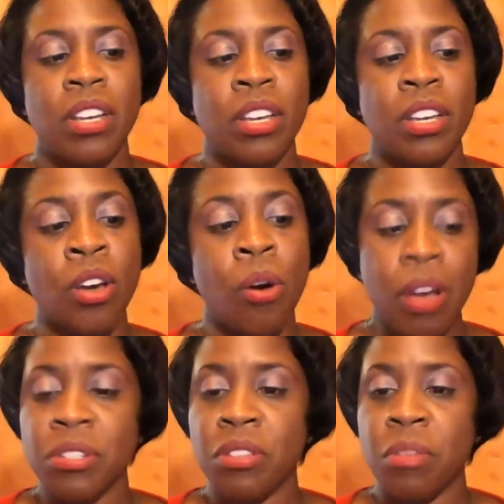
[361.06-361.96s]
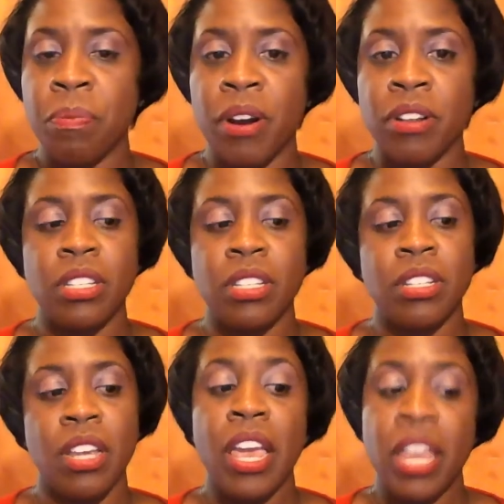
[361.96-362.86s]
go up to the
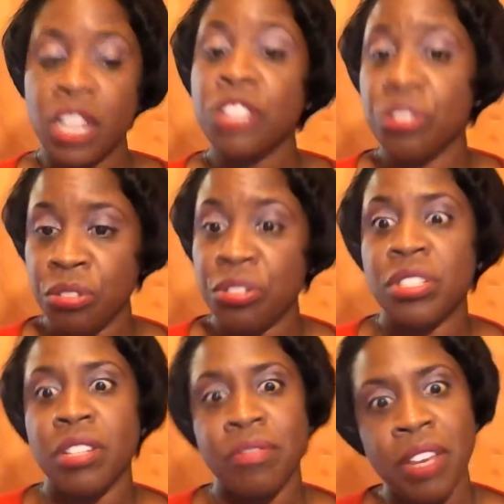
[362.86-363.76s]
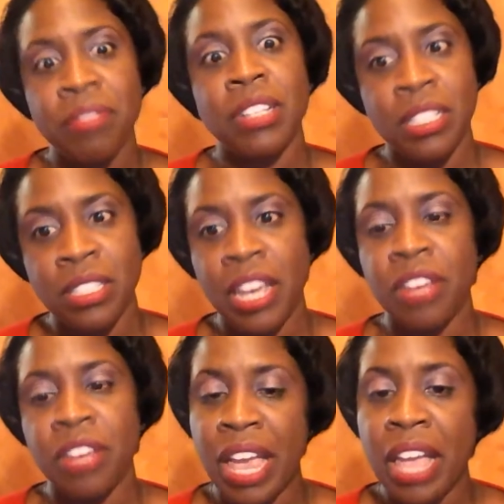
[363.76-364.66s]
person and introduce yourself. Definitely state
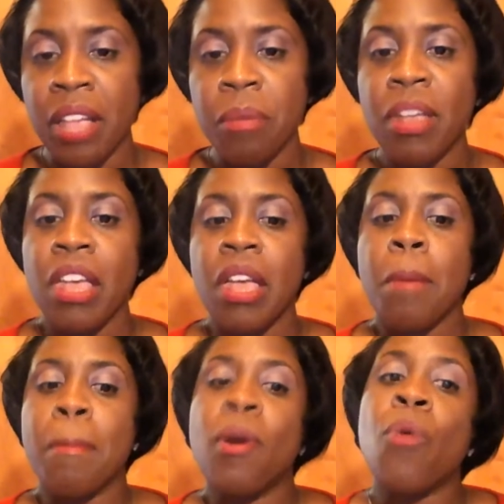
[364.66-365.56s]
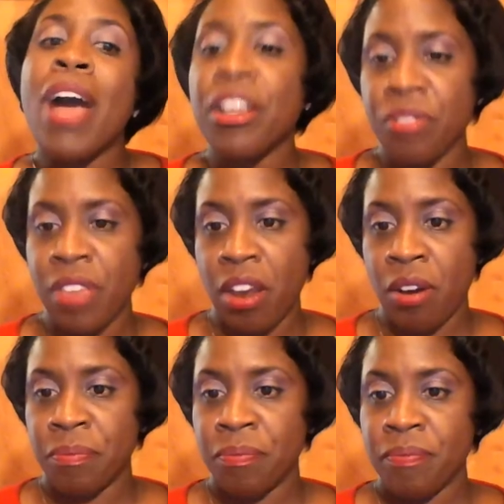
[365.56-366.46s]
your name. But while you're
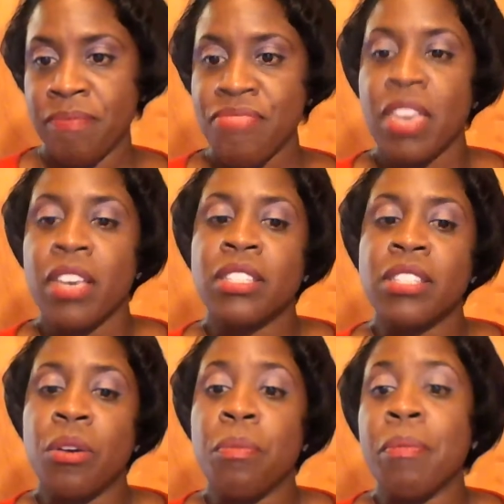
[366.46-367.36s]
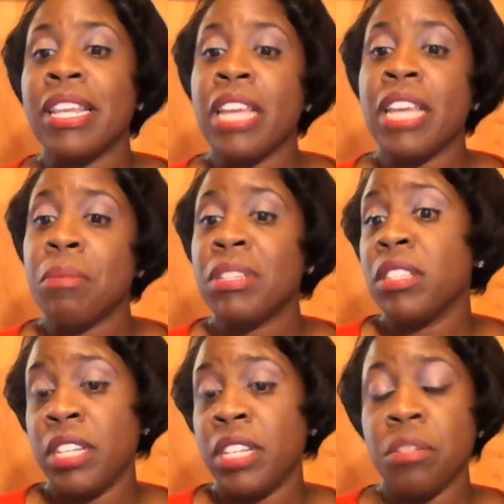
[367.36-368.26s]
there, so my name is
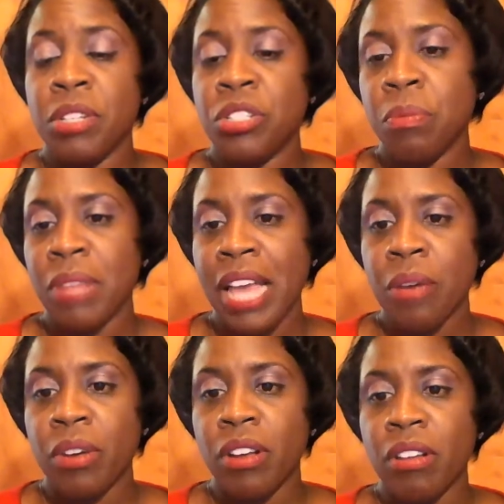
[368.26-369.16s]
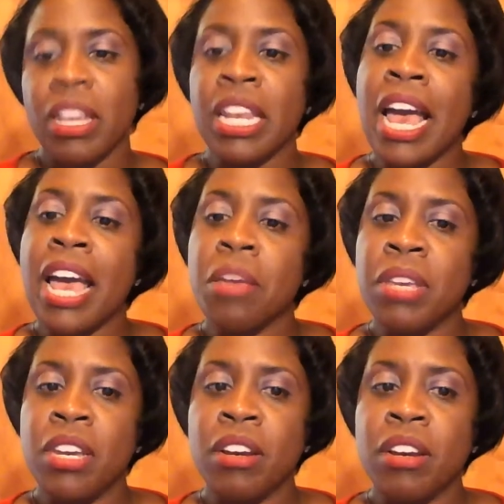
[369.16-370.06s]
Lynita Mitchell-Blackwell, and I am
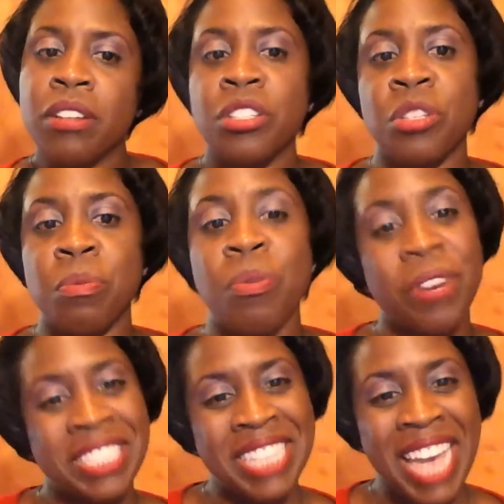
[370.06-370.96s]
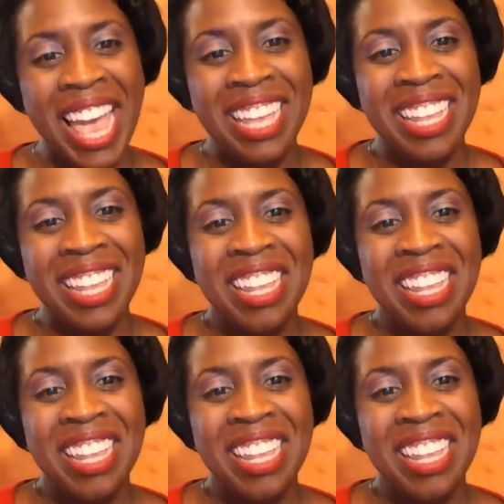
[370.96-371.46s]
here to support Jack,